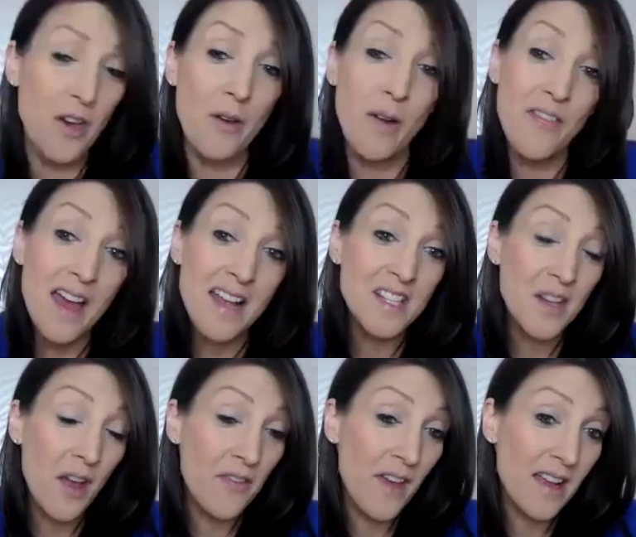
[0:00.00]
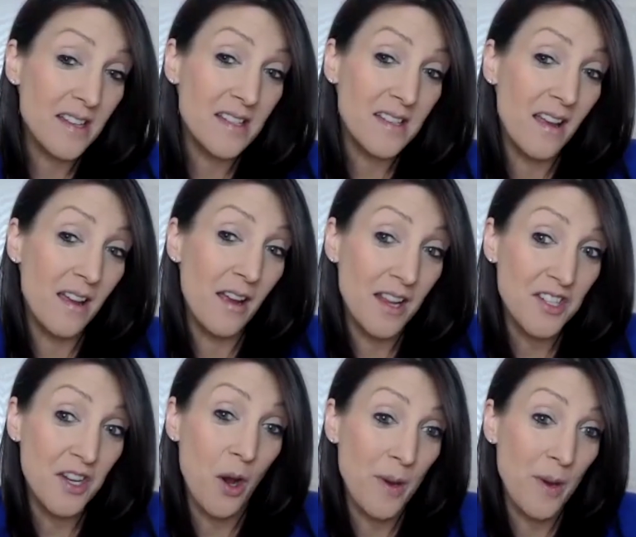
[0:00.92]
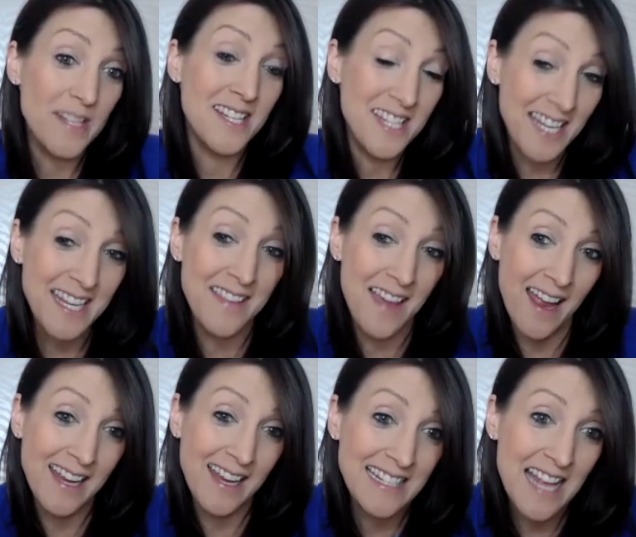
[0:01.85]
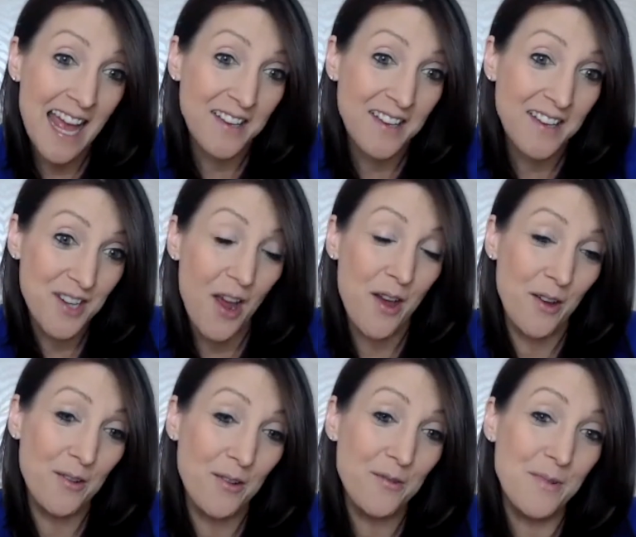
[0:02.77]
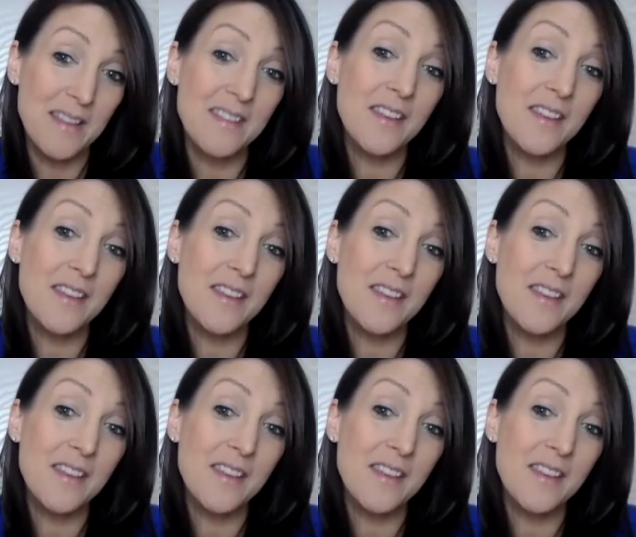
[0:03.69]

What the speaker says: And actually, I went to see that exact show with